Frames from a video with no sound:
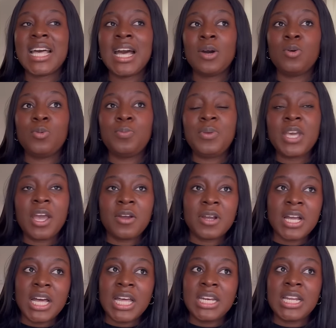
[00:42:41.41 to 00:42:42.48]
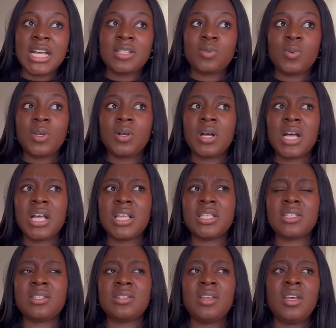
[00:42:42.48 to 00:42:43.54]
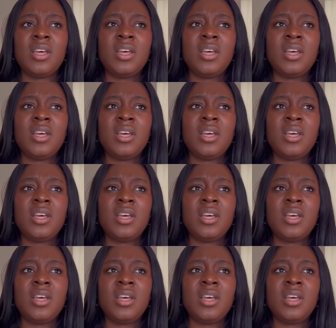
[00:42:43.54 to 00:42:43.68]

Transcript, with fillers: her own PR card as well as